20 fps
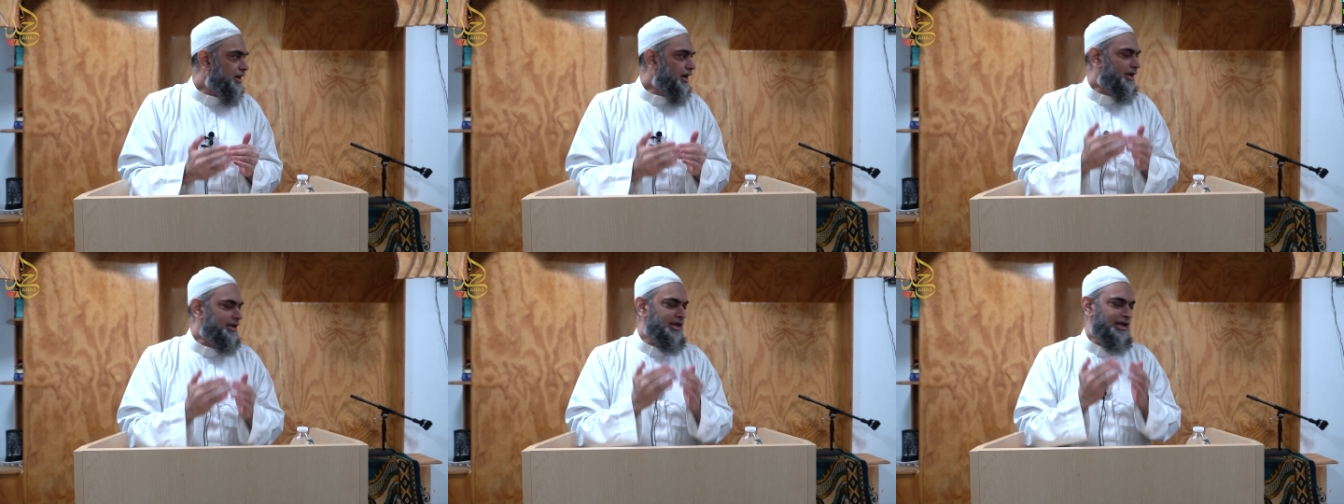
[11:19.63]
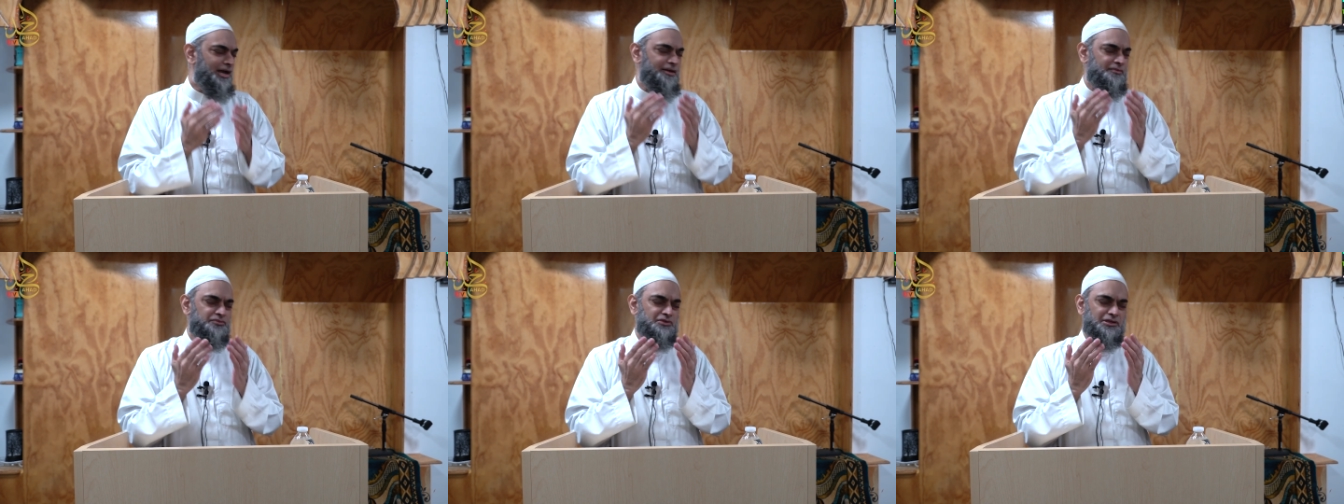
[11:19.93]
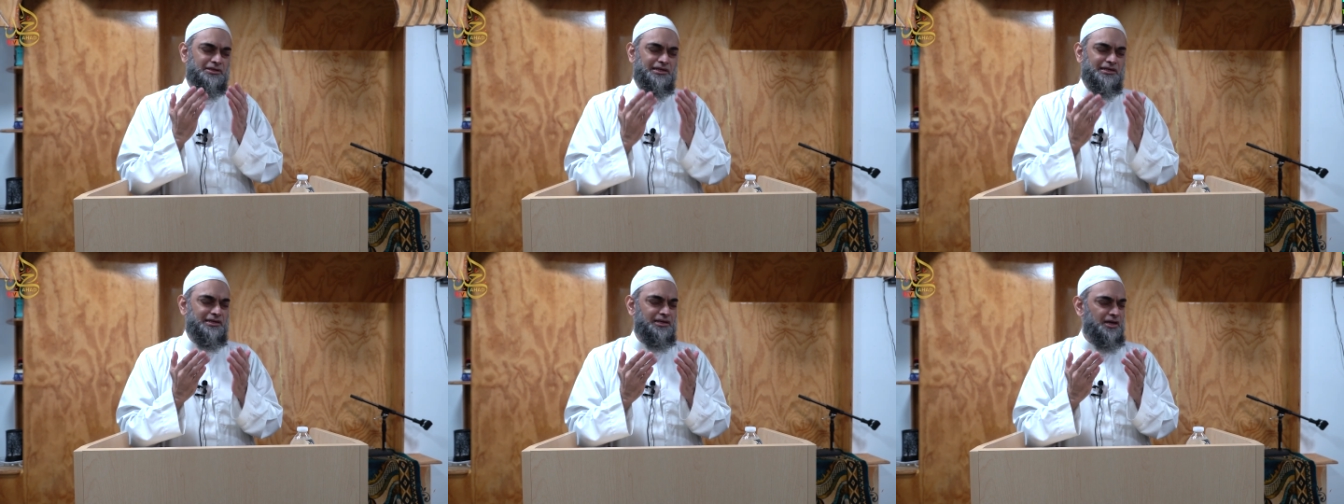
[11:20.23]

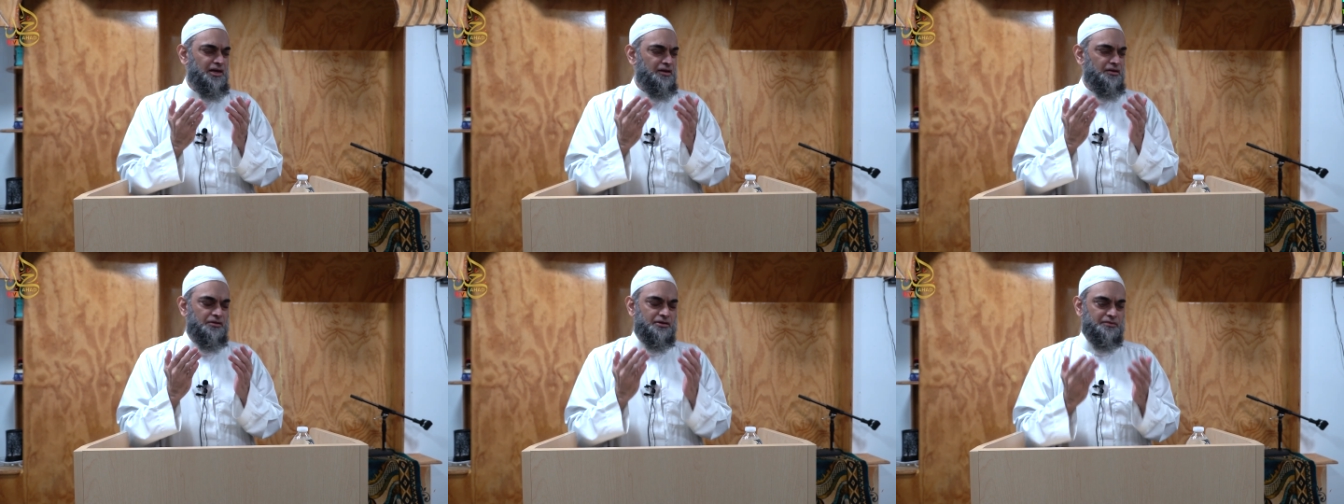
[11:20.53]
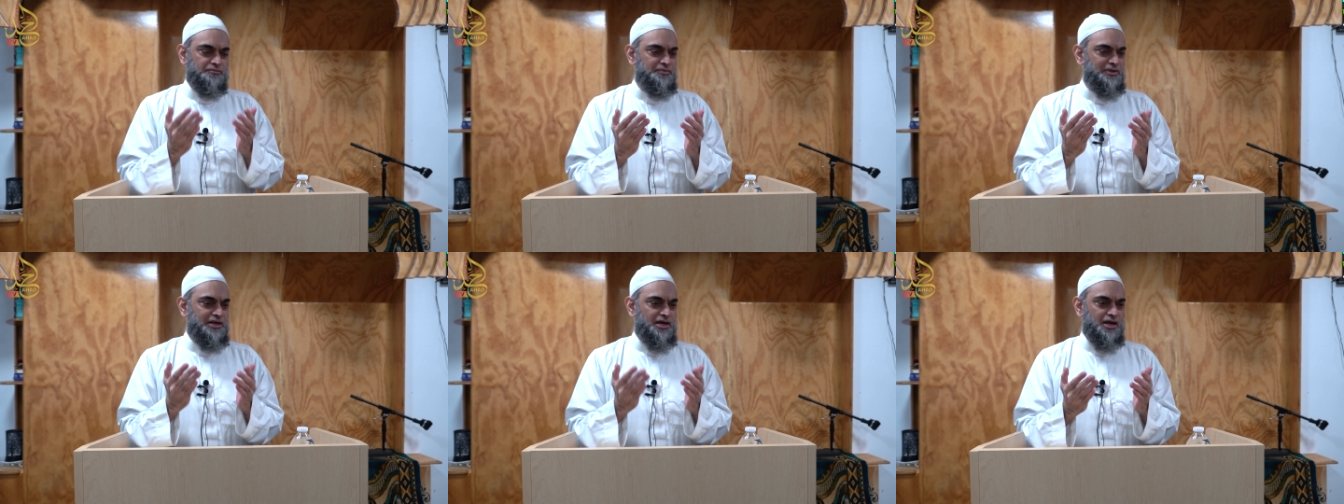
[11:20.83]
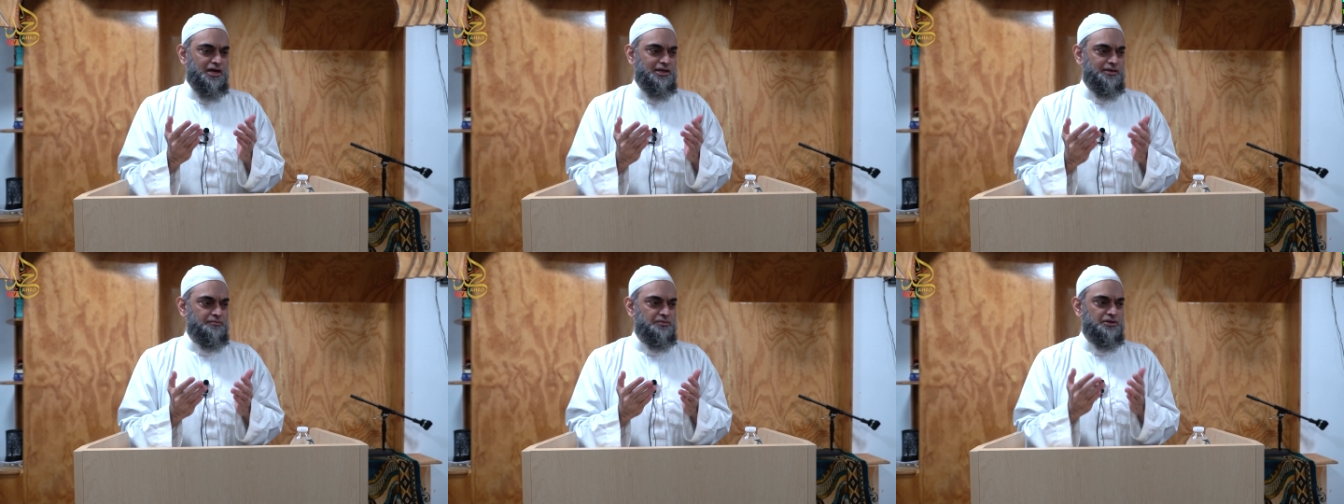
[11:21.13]
Alhamdulillah Rabbil
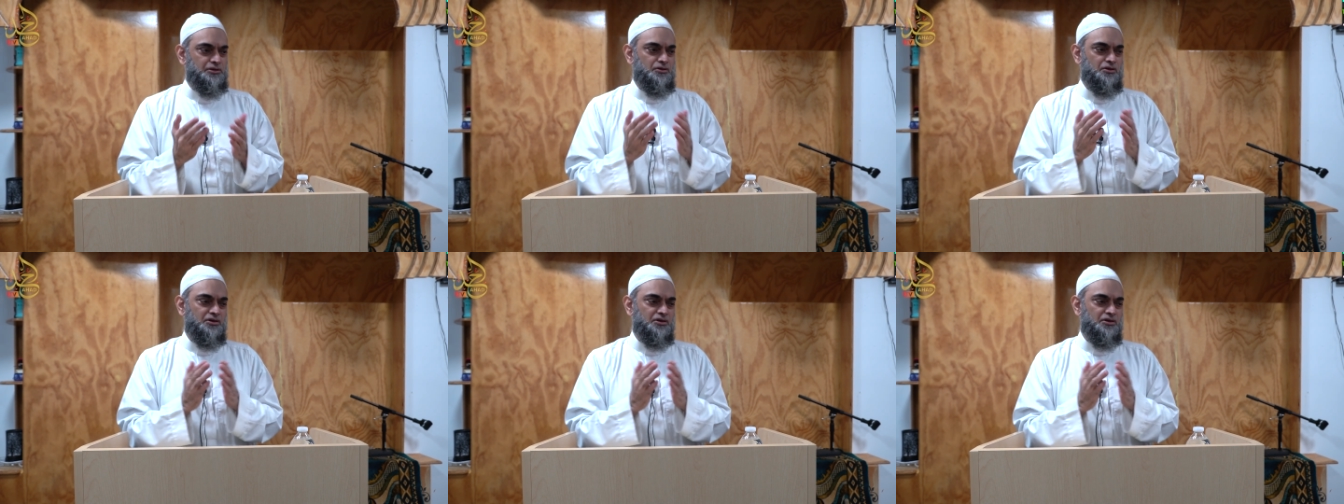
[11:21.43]
Alameen.